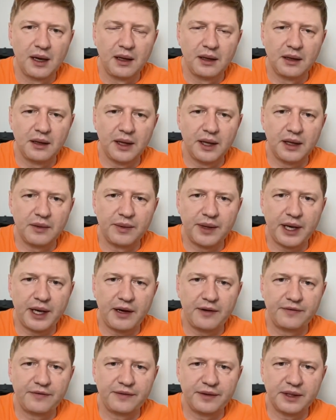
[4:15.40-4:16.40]
like we
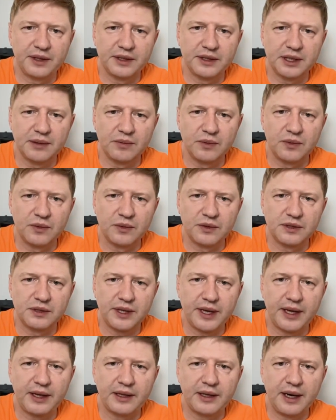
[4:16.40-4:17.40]
have uh, some code
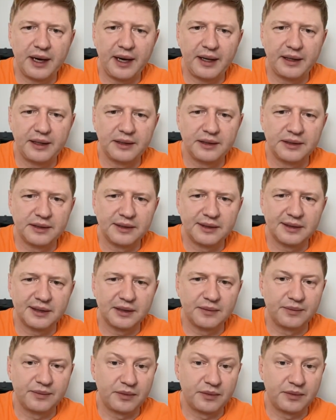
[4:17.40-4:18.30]
style guidance uh,